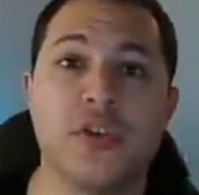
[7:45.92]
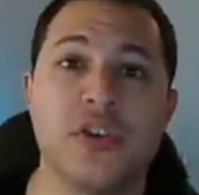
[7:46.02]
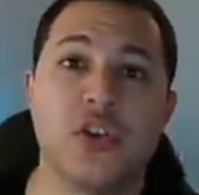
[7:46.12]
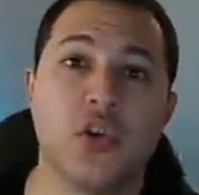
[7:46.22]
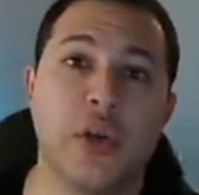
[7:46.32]

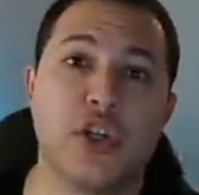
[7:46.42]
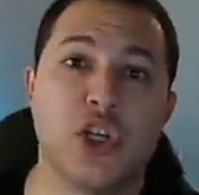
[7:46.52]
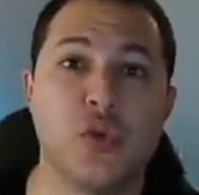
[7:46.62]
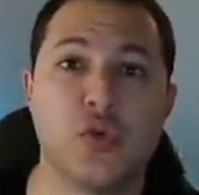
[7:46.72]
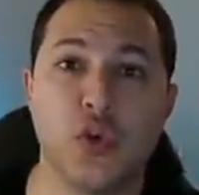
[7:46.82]

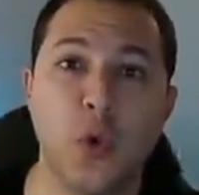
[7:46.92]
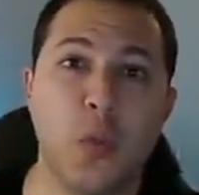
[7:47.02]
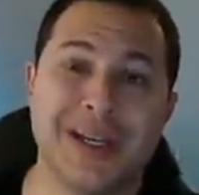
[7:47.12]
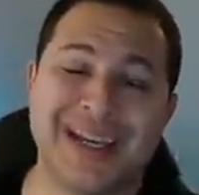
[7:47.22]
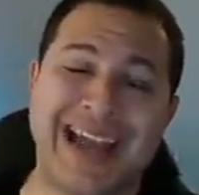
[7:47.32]
situation you don't
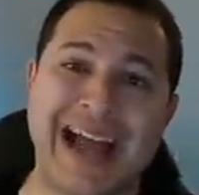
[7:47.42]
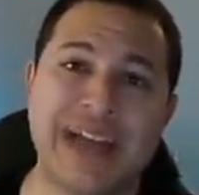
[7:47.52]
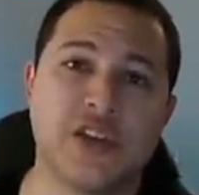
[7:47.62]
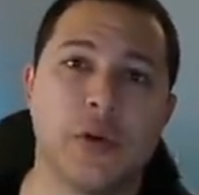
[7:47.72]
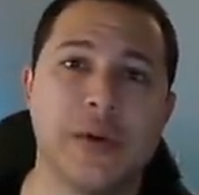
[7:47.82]
want to
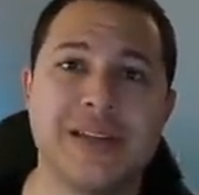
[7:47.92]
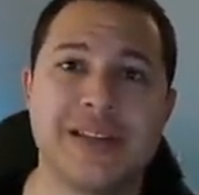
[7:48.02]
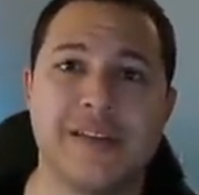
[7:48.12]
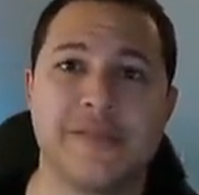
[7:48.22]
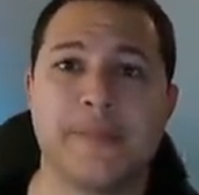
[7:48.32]
castle is
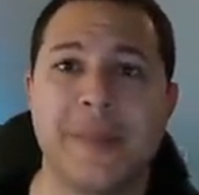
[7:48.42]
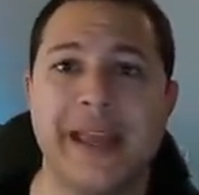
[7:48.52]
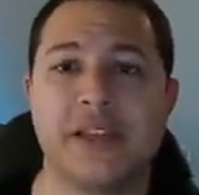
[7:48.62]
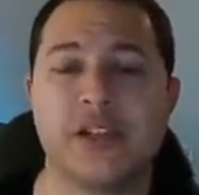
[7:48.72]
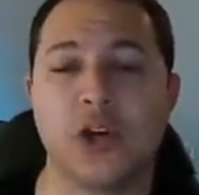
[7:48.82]
if
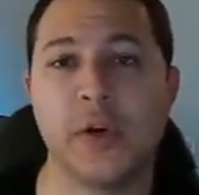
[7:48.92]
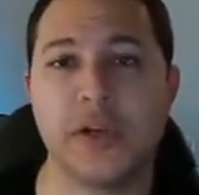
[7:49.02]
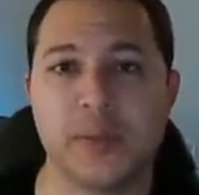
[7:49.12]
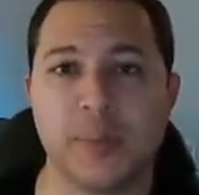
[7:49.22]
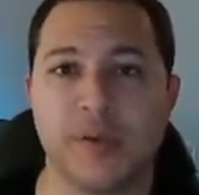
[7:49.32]
it's going
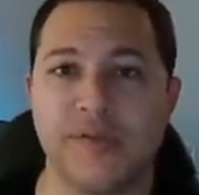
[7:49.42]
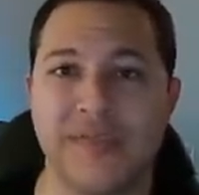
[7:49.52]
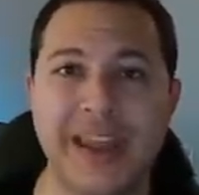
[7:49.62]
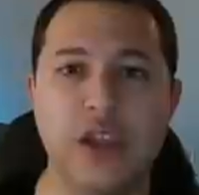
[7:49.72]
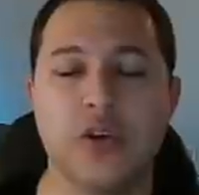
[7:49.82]
to
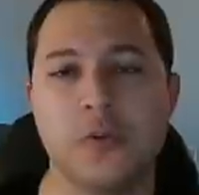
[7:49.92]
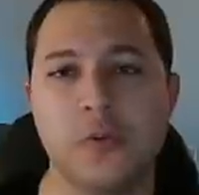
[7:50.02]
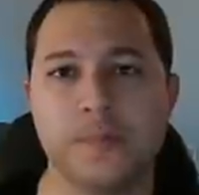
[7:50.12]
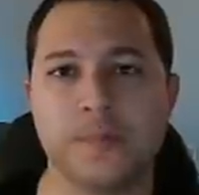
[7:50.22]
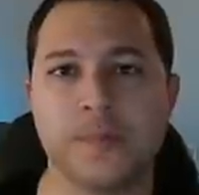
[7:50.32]
prevent
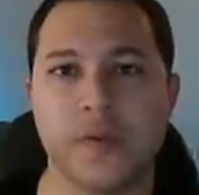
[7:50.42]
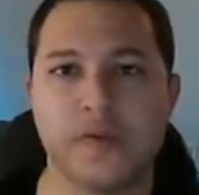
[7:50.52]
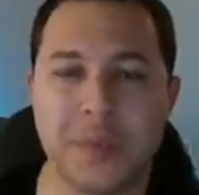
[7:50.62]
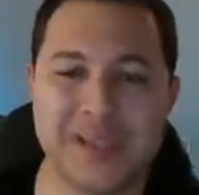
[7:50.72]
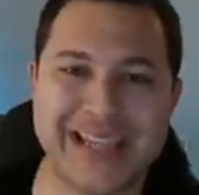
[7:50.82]
you
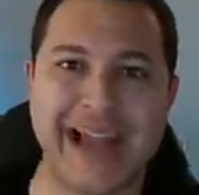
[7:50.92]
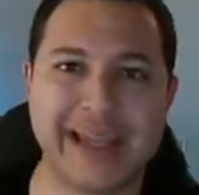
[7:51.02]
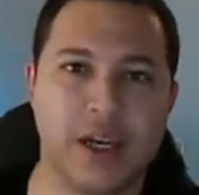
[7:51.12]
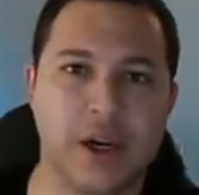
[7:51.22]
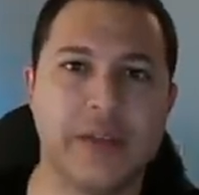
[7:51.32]
from
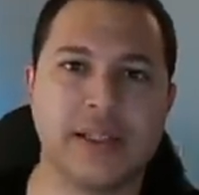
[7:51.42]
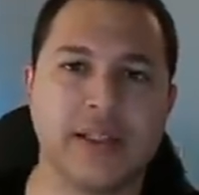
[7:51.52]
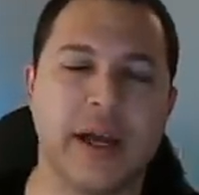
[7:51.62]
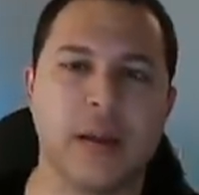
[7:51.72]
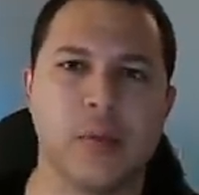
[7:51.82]
attacking on that
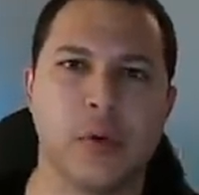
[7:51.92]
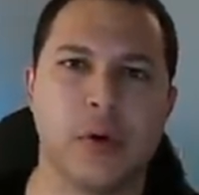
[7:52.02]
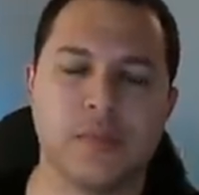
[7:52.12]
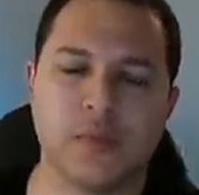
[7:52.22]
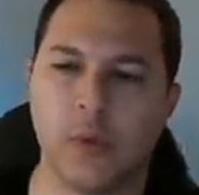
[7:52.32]
side of the
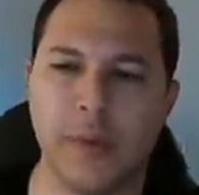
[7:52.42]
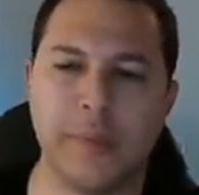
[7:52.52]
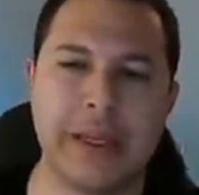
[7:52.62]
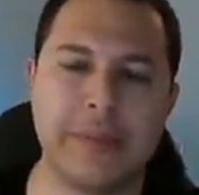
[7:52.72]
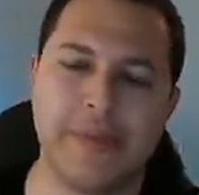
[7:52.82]
board. So what do I
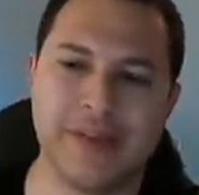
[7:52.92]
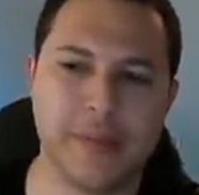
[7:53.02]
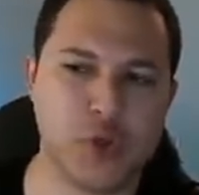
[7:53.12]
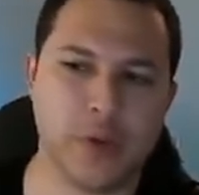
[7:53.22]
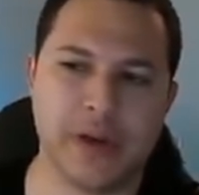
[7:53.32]
mean? Let
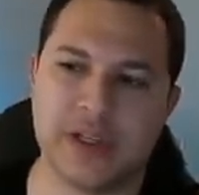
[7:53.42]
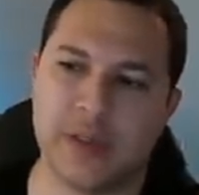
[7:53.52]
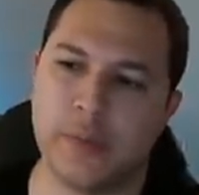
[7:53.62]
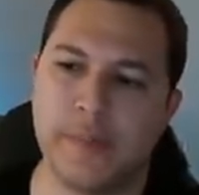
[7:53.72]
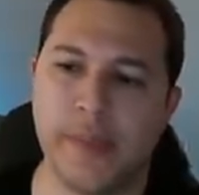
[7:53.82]
me show you an
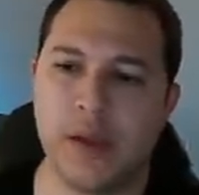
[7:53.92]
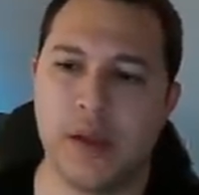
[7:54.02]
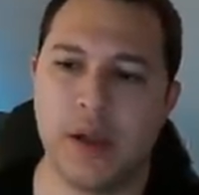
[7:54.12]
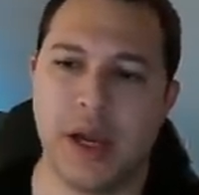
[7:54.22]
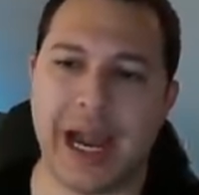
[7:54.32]
example.
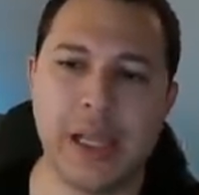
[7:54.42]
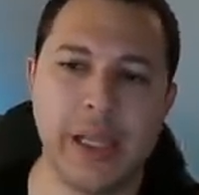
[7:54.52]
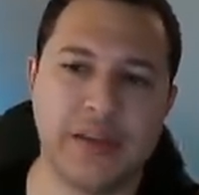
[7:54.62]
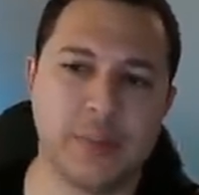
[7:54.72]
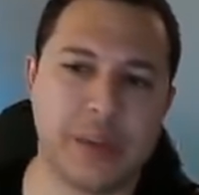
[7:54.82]
I
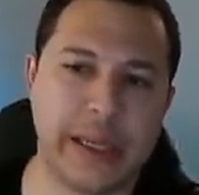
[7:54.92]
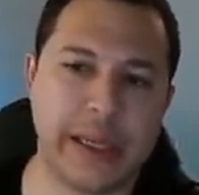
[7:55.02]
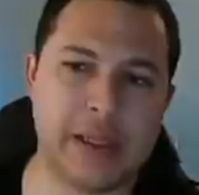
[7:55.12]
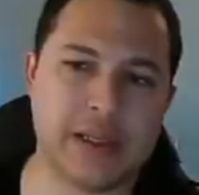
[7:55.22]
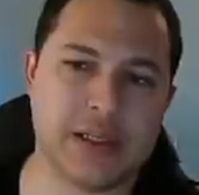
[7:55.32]
like to
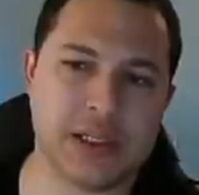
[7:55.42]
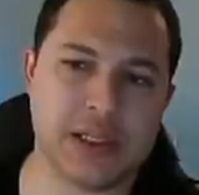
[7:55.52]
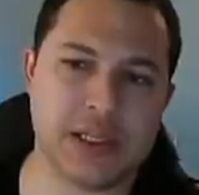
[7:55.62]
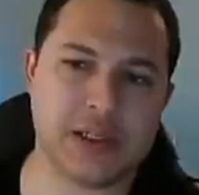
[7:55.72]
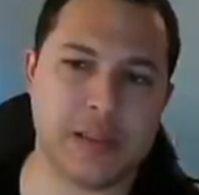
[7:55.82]
play this
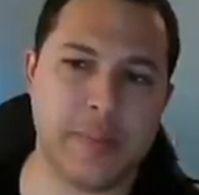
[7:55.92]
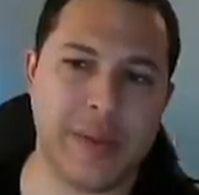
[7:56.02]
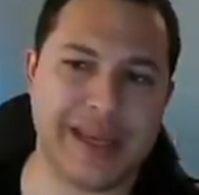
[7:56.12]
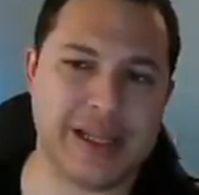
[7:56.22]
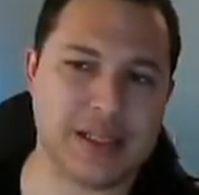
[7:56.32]
system
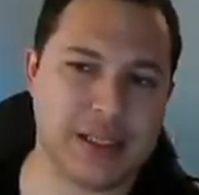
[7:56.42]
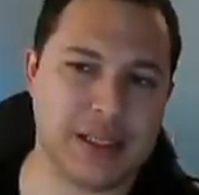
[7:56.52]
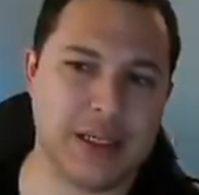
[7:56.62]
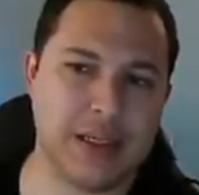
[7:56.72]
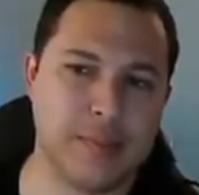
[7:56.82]
against
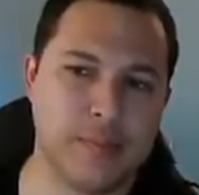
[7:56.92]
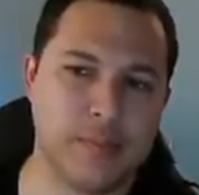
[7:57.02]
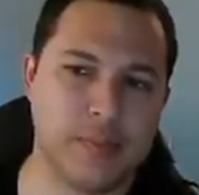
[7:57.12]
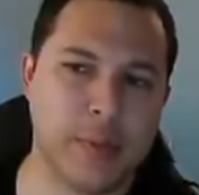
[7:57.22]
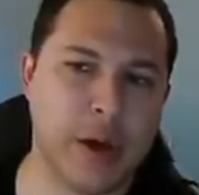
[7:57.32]
the
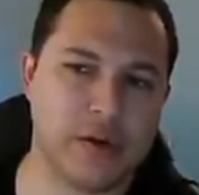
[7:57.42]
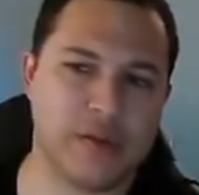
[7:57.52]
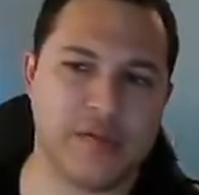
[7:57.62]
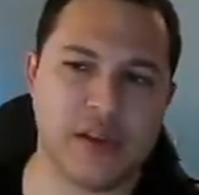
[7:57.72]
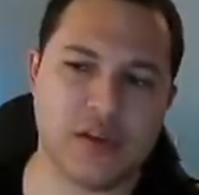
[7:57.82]
the modern
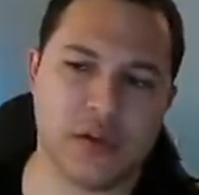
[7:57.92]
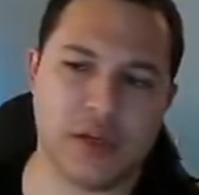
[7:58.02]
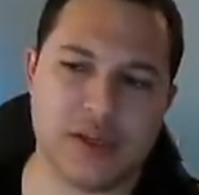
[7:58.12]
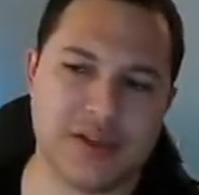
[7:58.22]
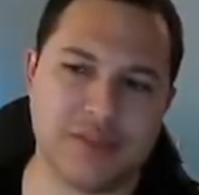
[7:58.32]
defense or
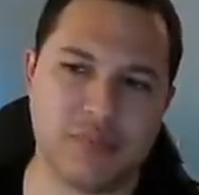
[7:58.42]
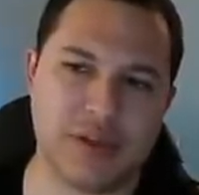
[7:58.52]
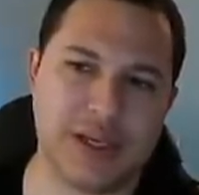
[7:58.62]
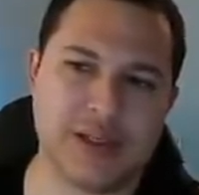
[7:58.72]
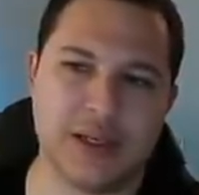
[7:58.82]
against the
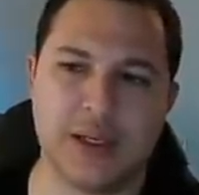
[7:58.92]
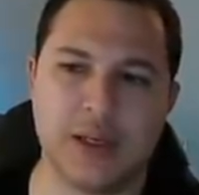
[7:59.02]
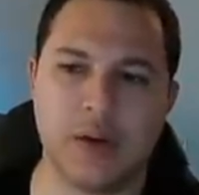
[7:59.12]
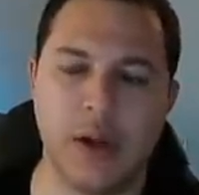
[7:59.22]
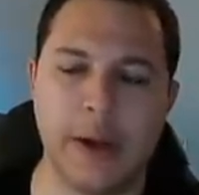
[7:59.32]
King's
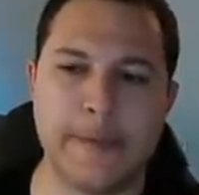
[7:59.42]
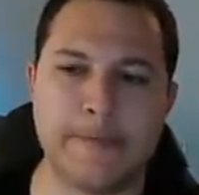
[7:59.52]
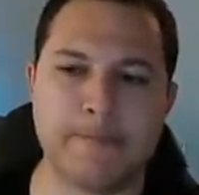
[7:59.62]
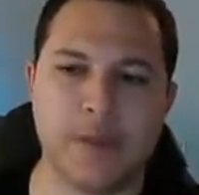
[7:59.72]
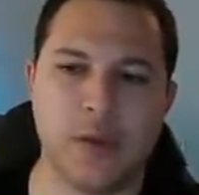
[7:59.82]
Indian, uh,
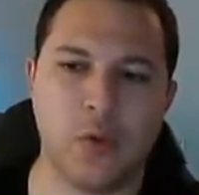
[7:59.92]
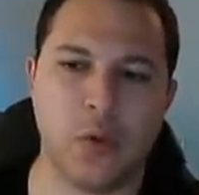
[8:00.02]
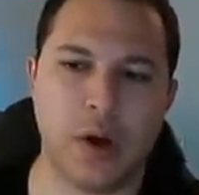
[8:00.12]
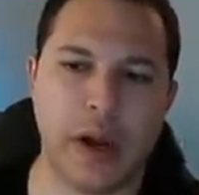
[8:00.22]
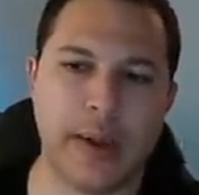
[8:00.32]
where I